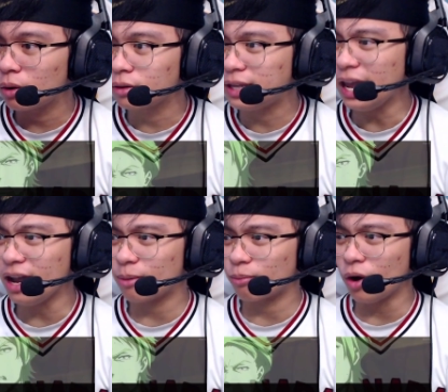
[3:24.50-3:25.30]

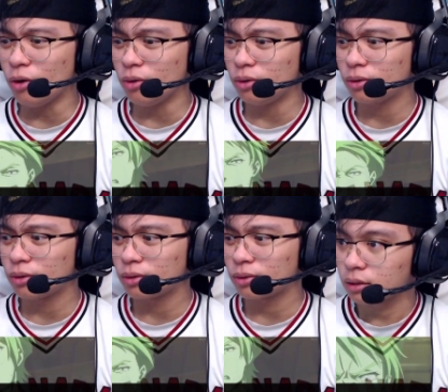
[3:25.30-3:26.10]
Damn, bro.
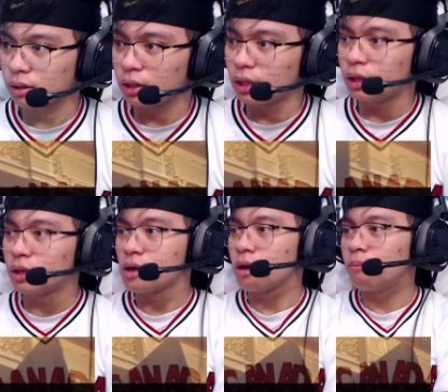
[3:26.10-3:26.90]

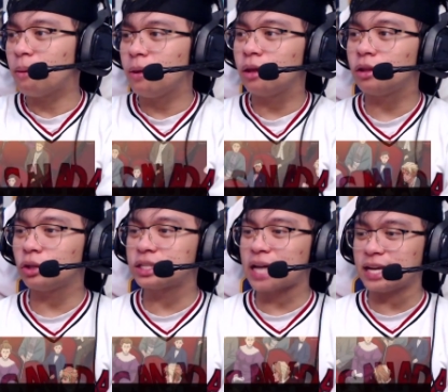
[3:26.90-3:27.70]
Maybe they're
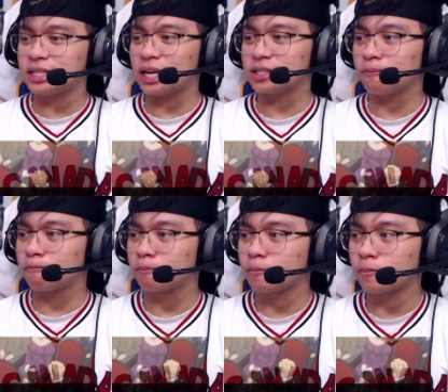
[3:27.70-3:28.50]
disguising as him.
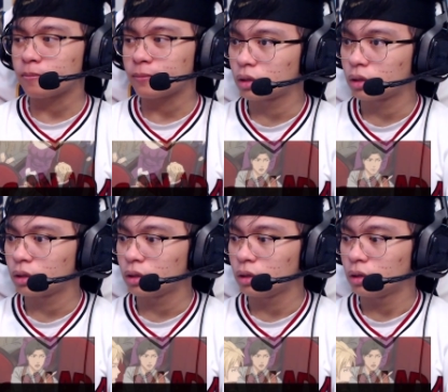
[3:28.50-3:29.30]

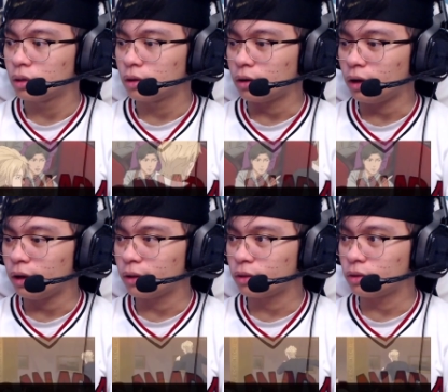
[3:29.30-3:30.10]

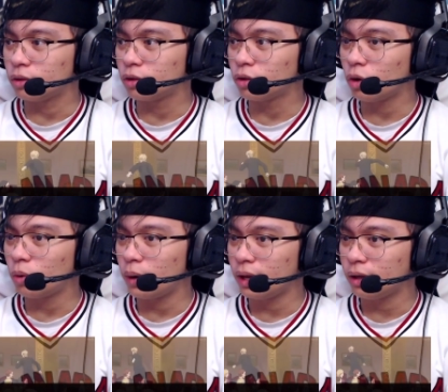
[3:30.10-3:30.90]
Alright, through the
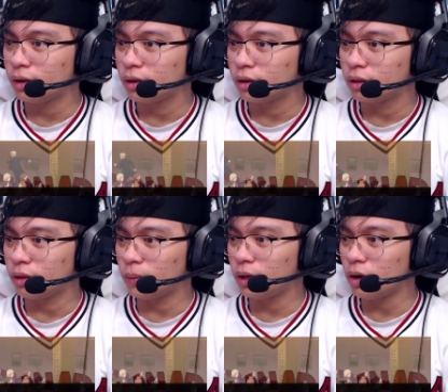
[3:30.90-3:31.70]
doorway.
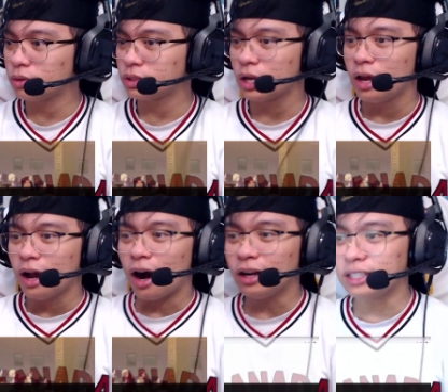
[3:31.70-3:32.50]
There he goes.
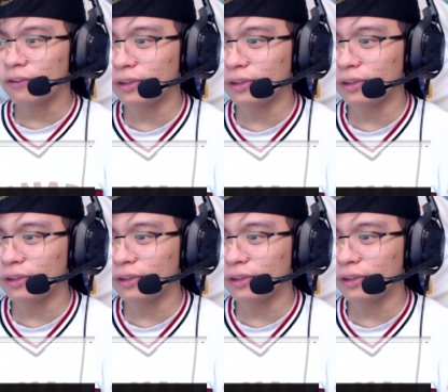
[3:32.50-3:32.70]
Honestly, I feel